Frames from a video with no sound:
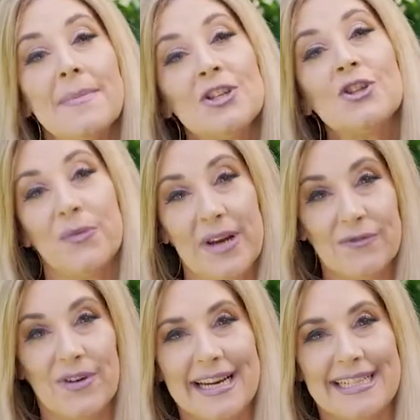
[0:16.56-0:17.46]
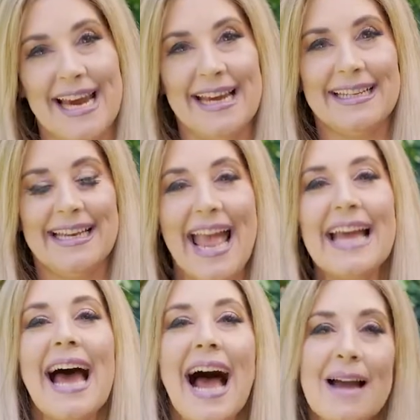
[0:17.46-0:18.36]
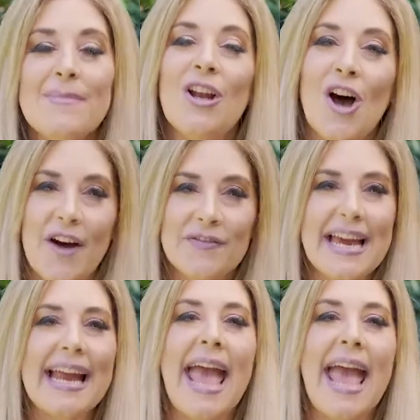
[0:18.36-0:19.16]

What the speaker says: is Shireen Richter and I'm a laughter and